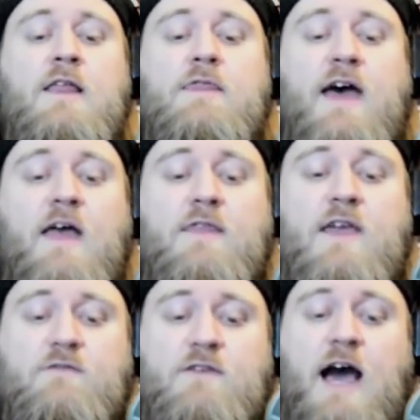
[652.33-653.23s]
that
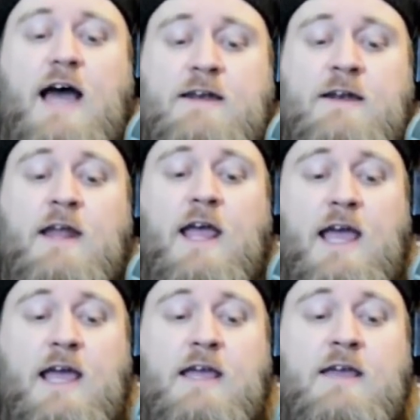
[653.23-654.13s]
they've gotten
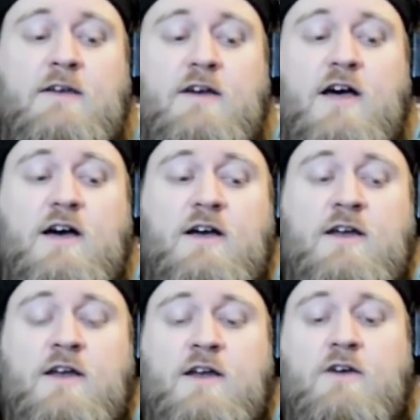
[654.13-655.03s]
a uh,
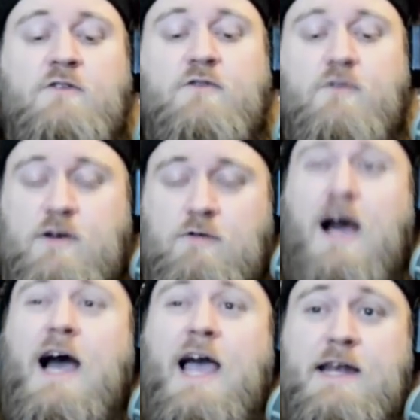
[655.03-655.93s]
free
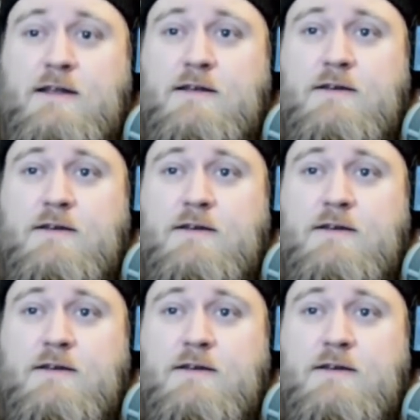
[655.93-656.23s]
ride